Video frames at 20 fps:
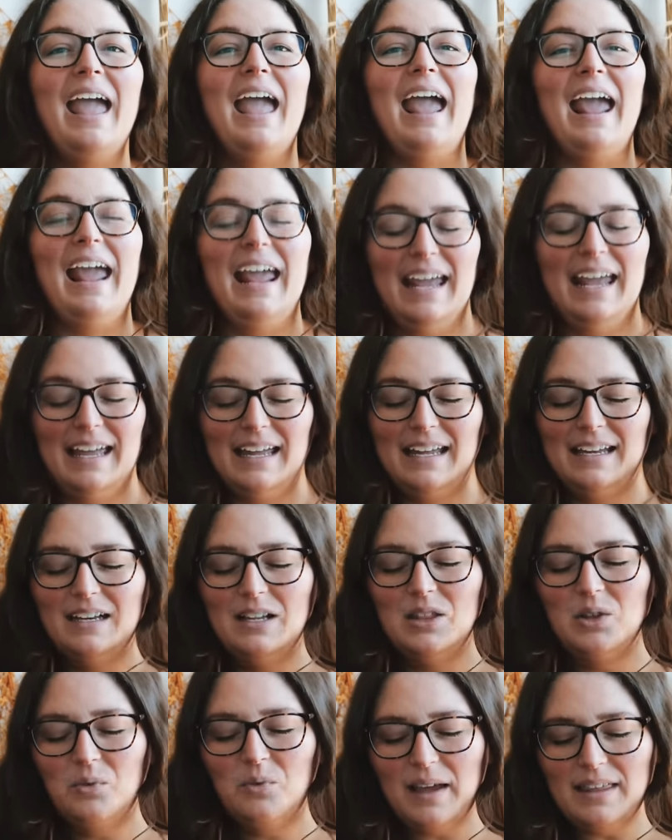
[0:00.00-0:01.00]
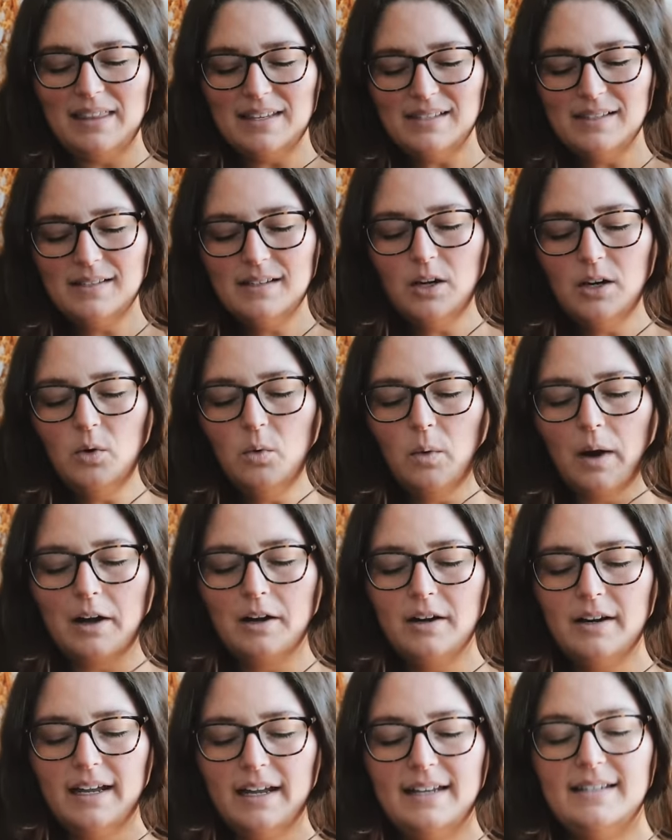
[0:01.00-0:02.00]
And the way this is going to
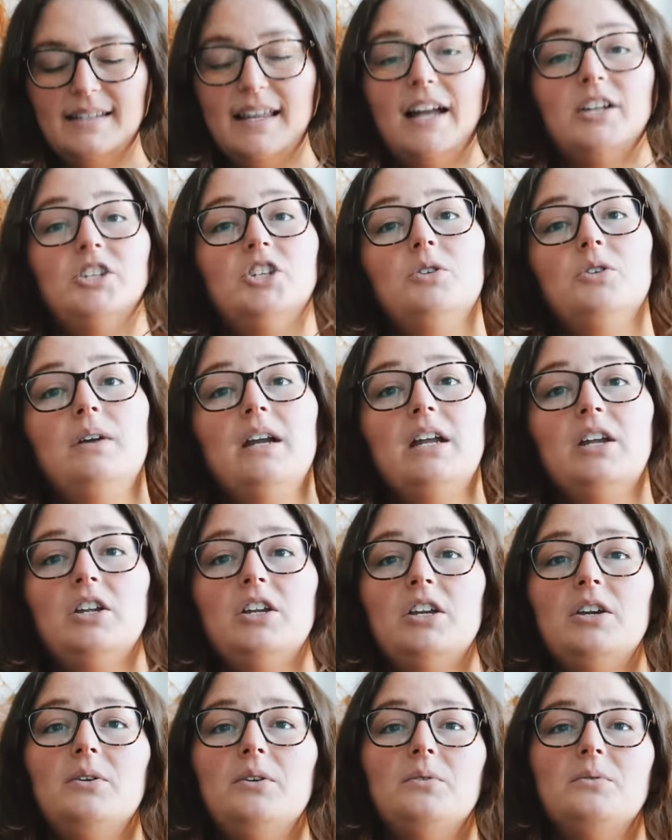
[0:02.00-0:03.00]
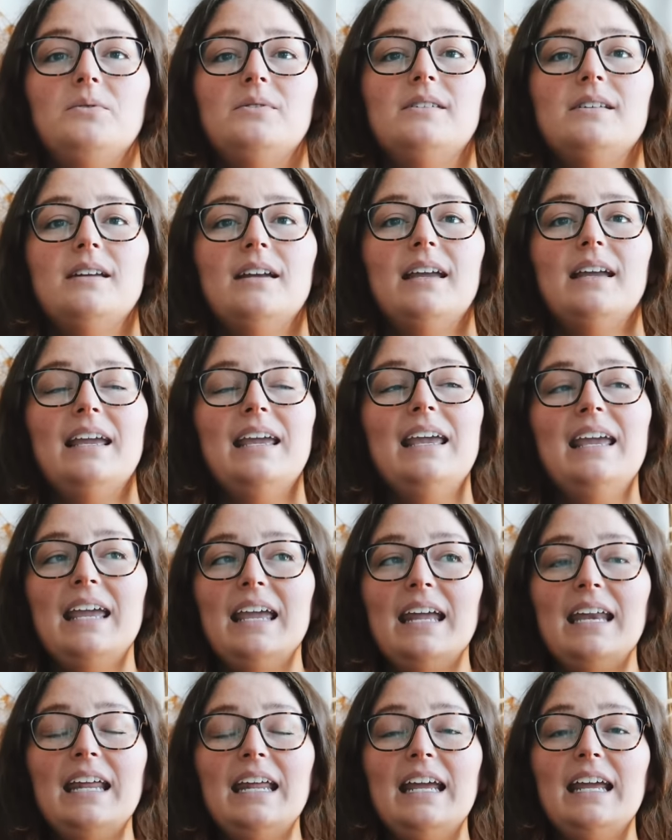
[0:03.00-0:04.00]
work is that you can use
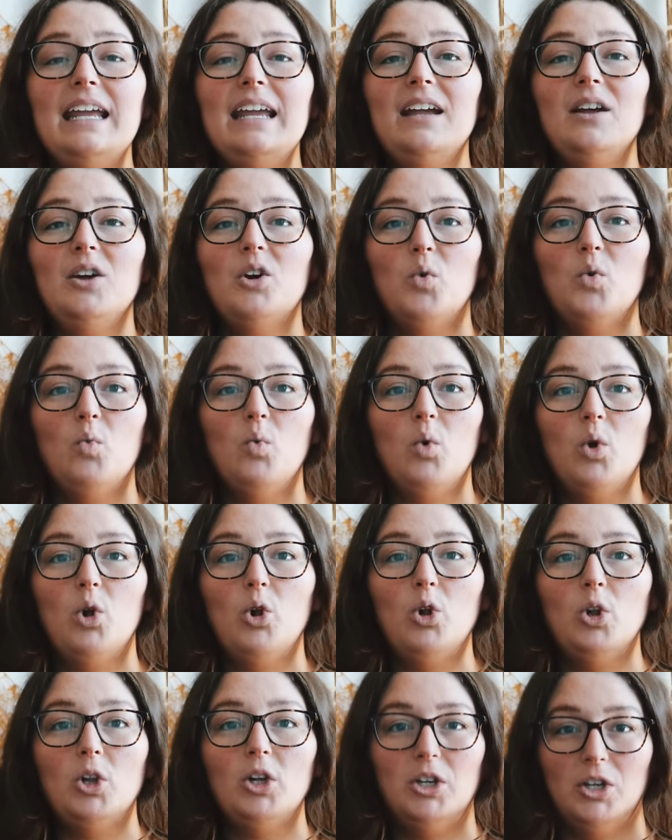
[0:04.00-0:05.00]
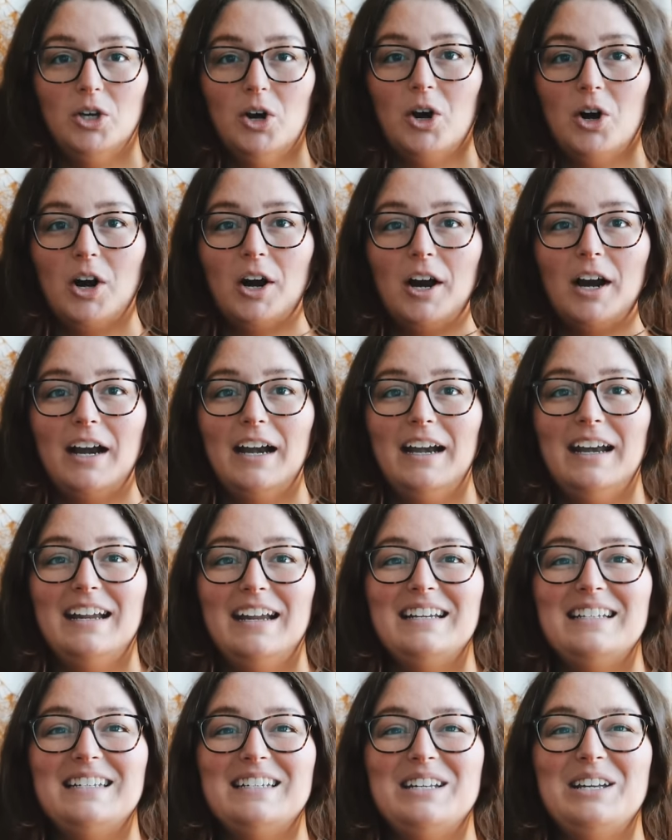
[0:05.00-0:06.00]
any wool yarn
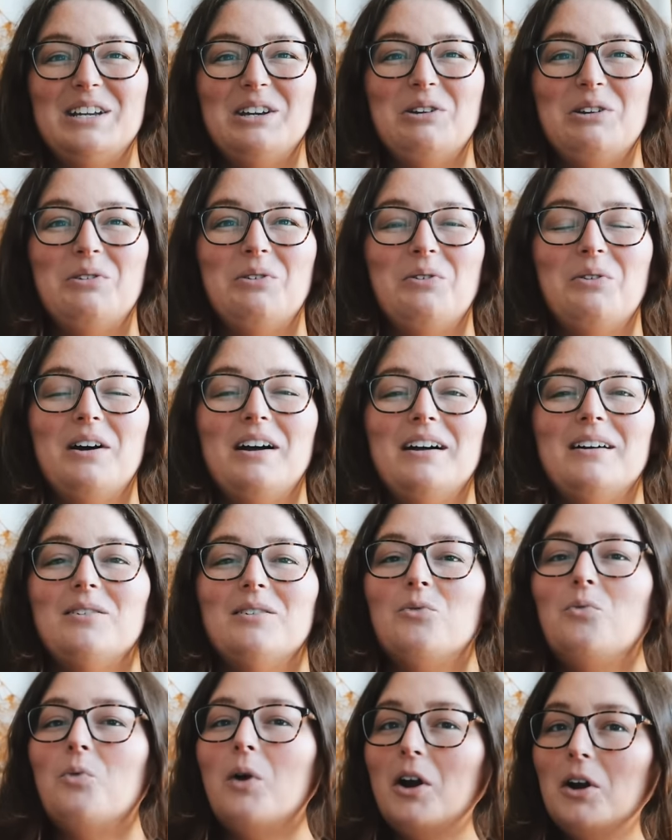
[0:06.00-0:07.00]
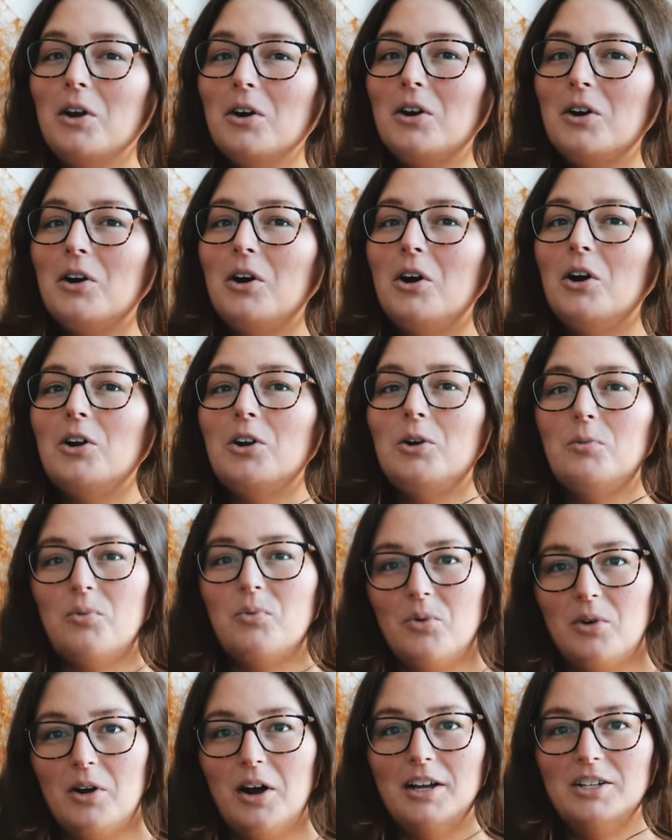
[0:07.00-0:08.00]
to work on a
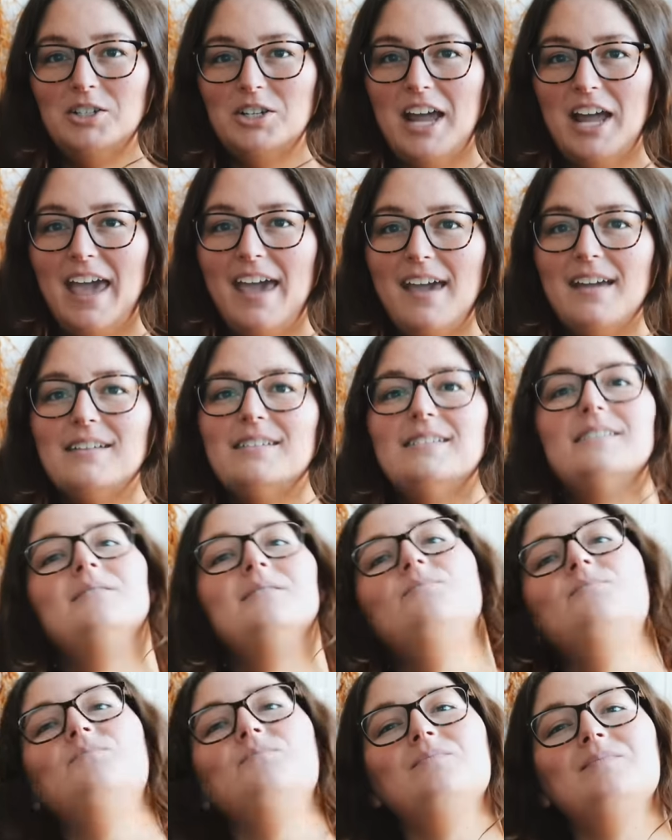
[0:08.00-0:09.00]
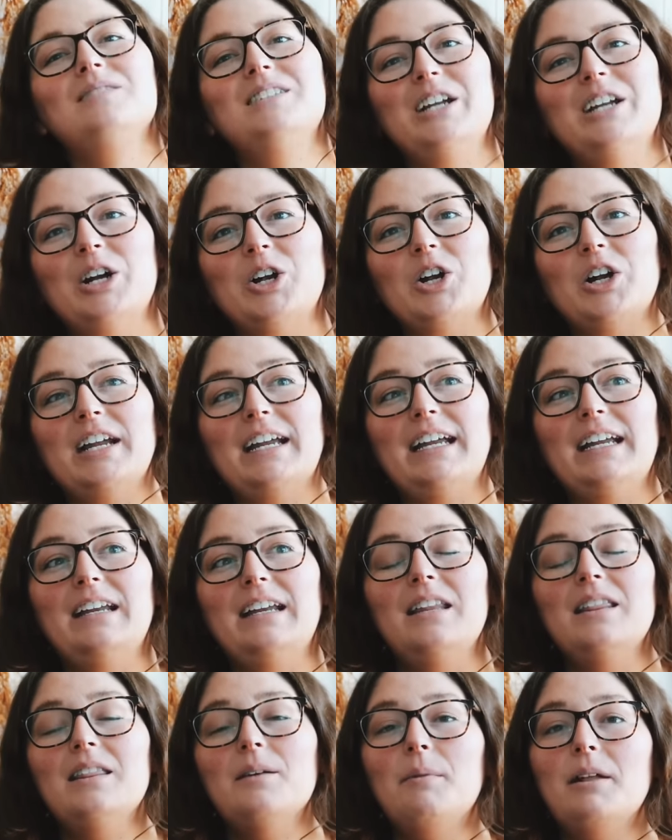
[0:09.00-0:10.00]
project
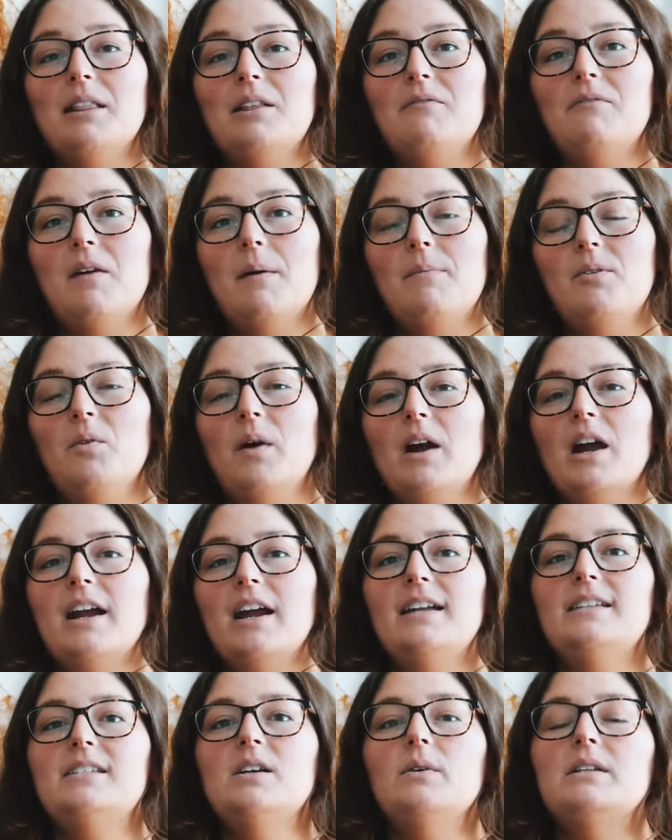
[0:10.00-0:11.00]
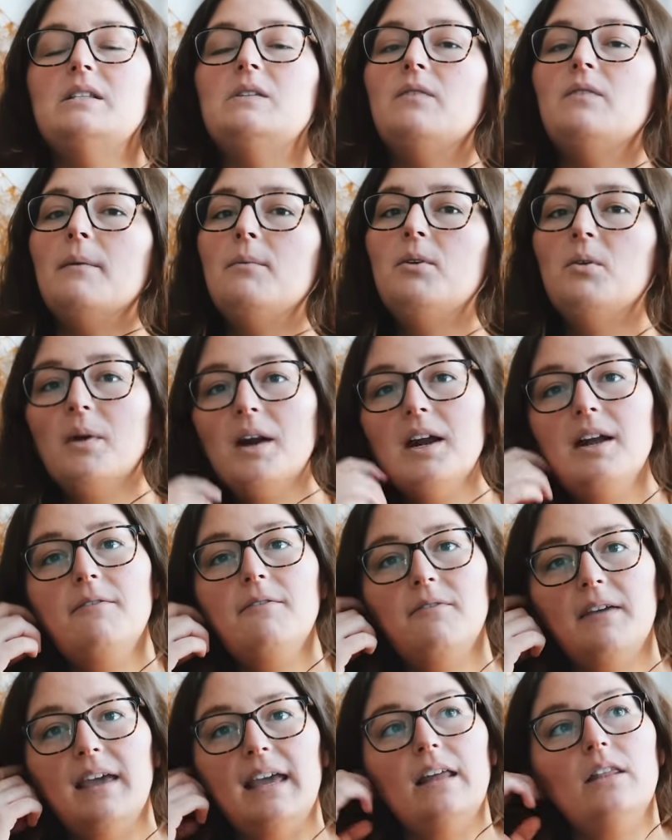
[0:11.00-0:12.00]
during the month of February. So it's February
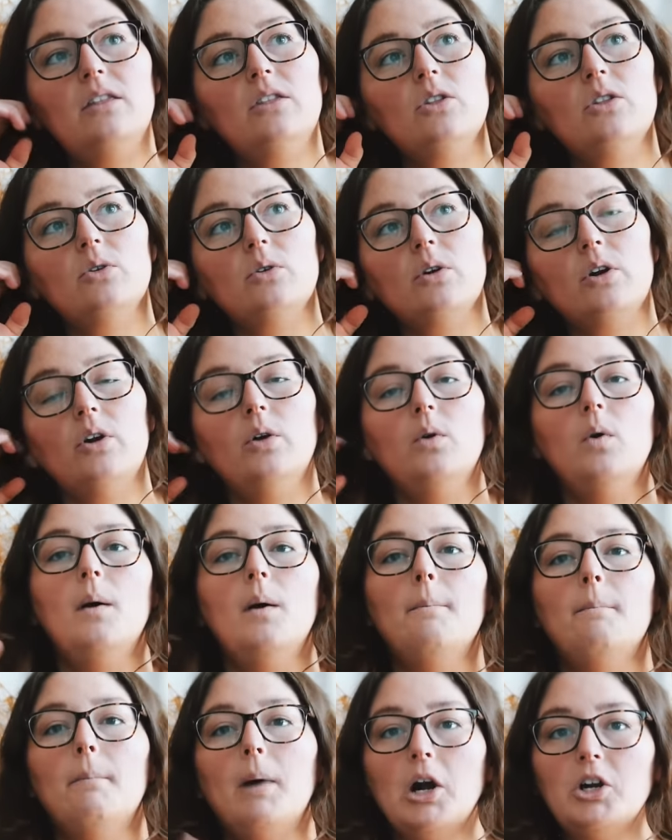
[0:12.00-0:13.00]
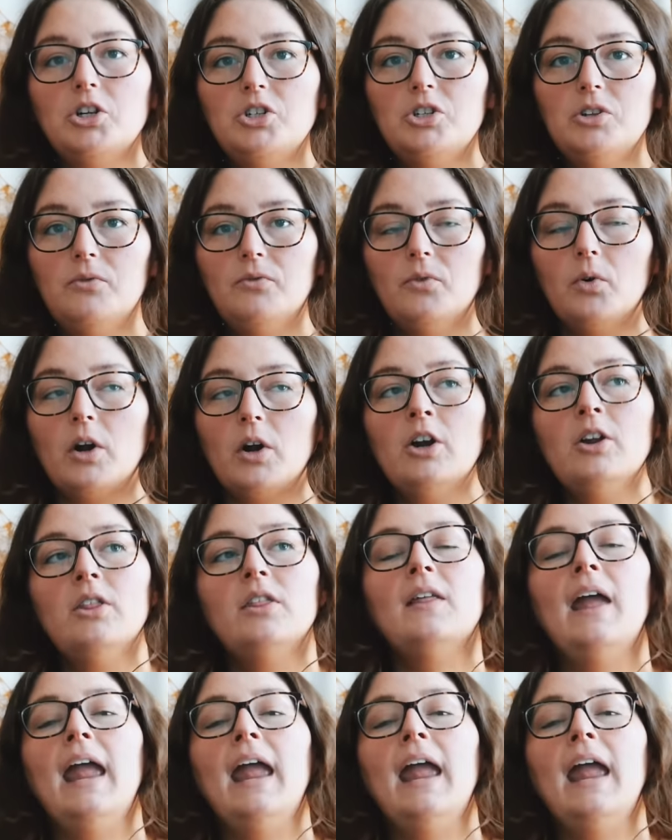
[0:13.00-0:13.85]
5th through March the 4th.